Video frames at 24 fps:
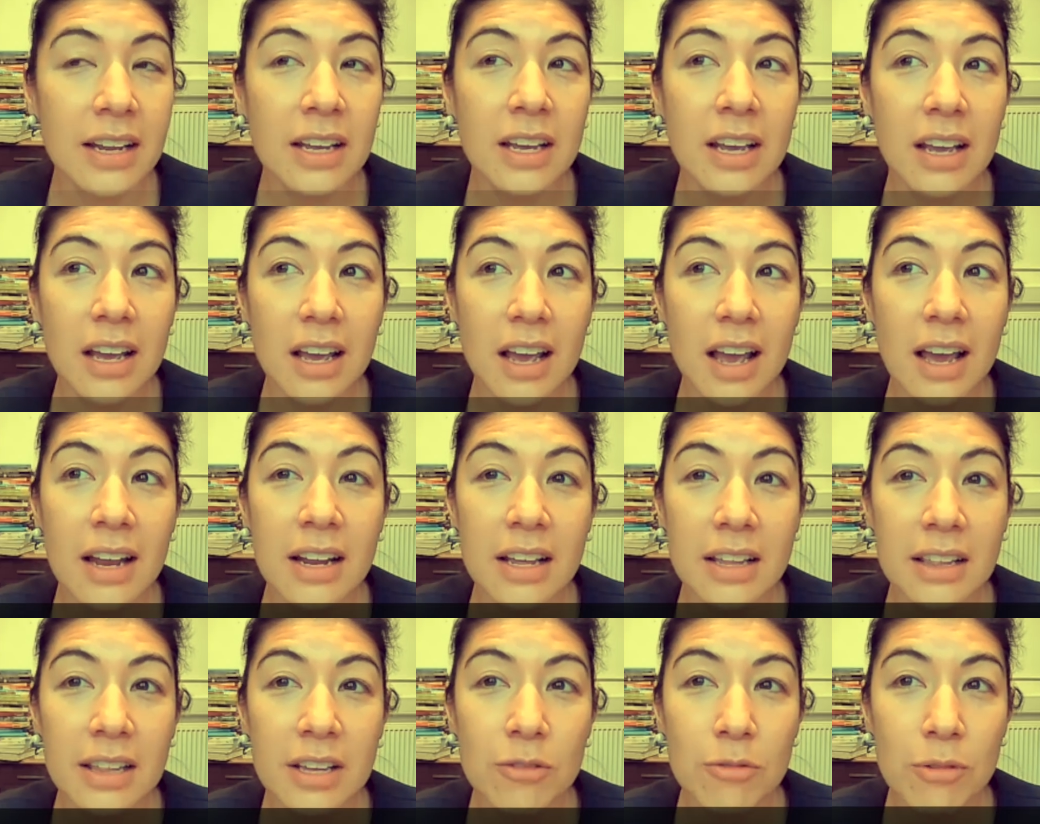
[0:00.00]

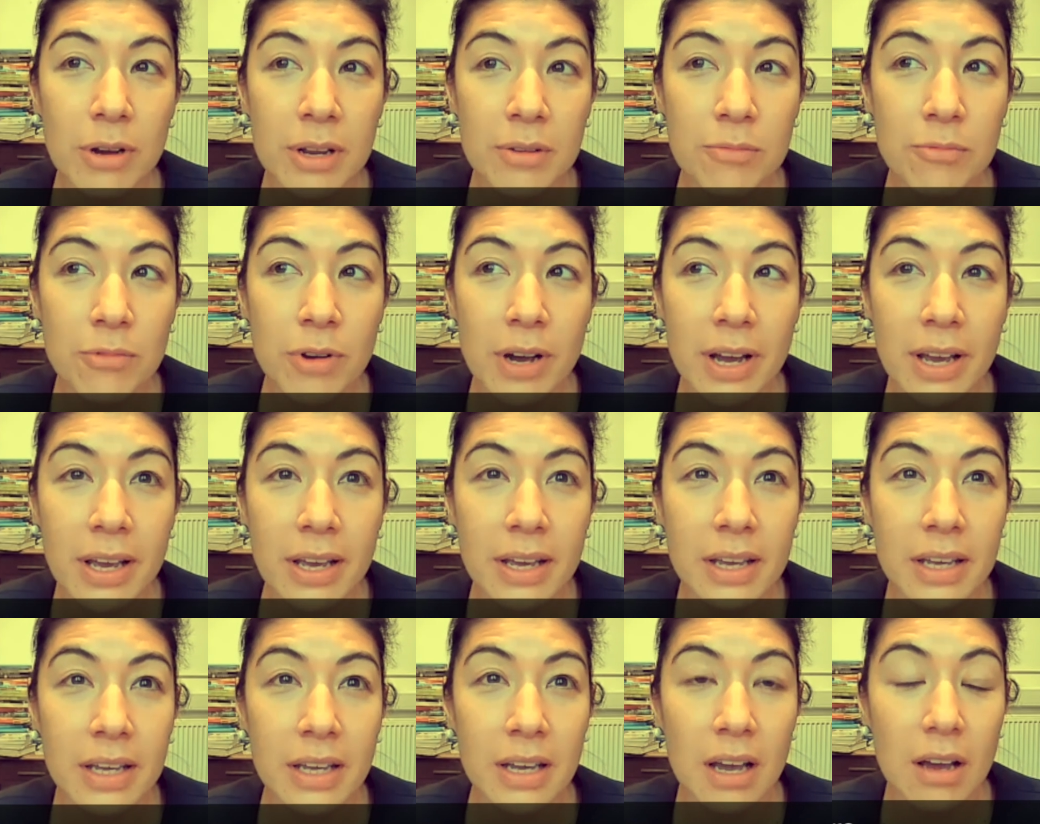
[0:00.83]
And I think one
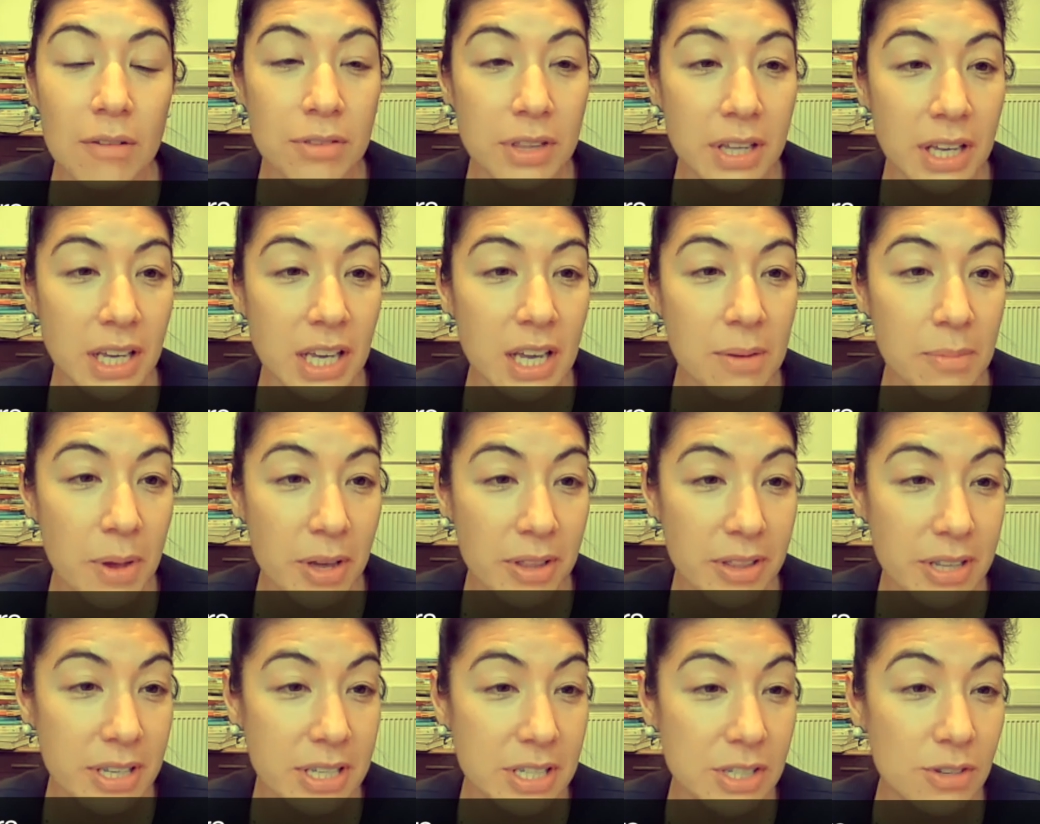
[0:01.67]
way of thinking
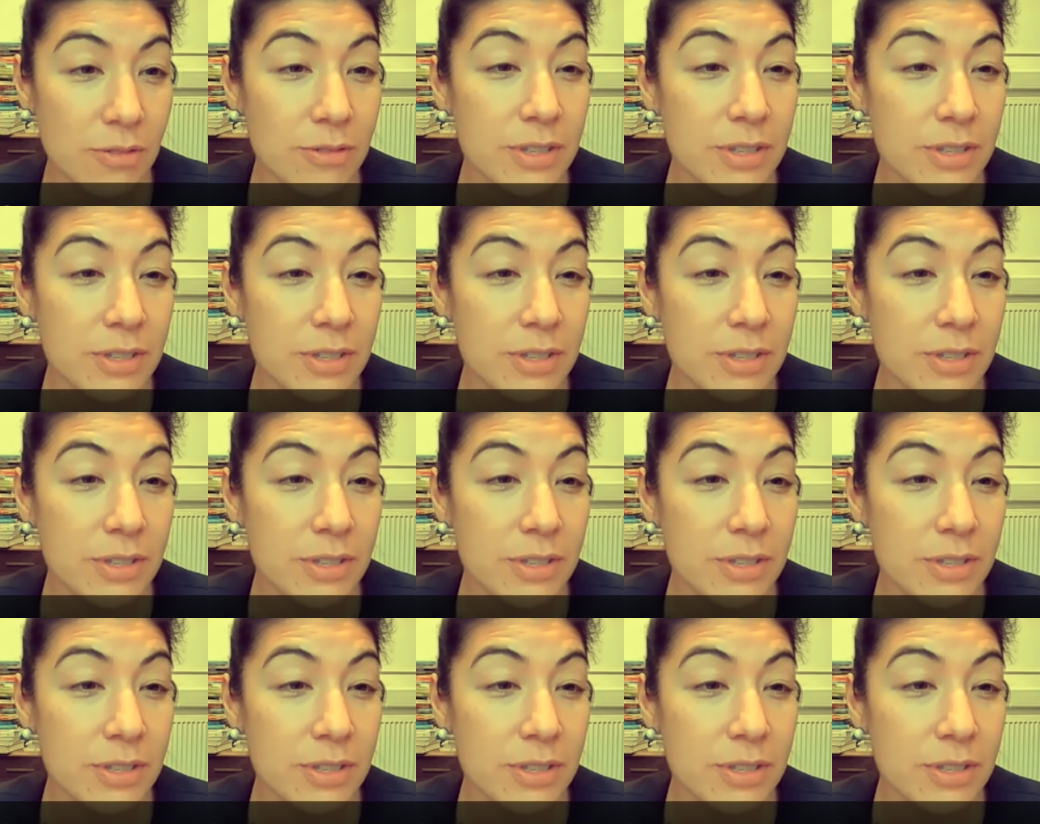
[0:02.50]
about this,